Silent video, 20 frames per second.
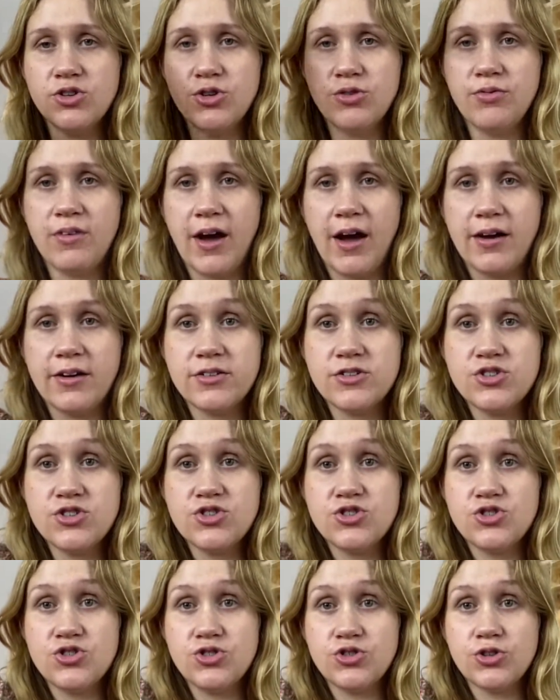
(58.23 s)
you've got a
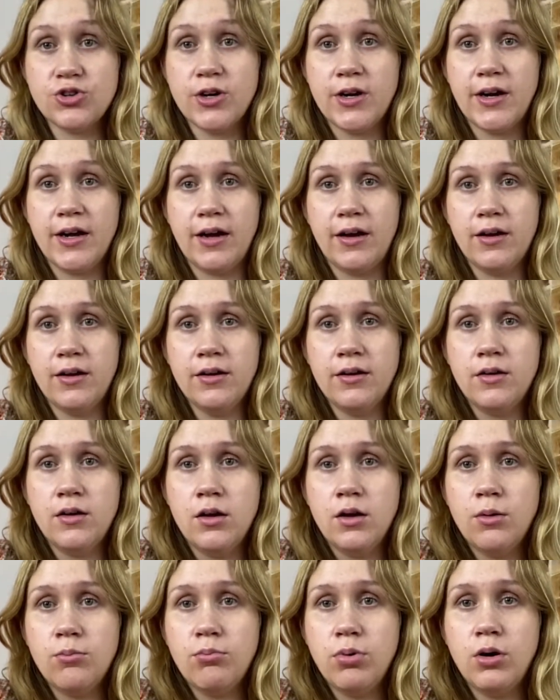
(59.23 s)
string
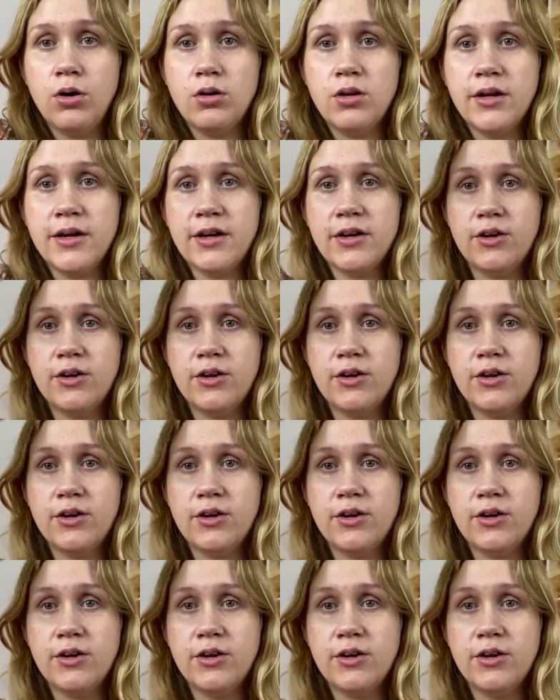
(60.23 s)
pulling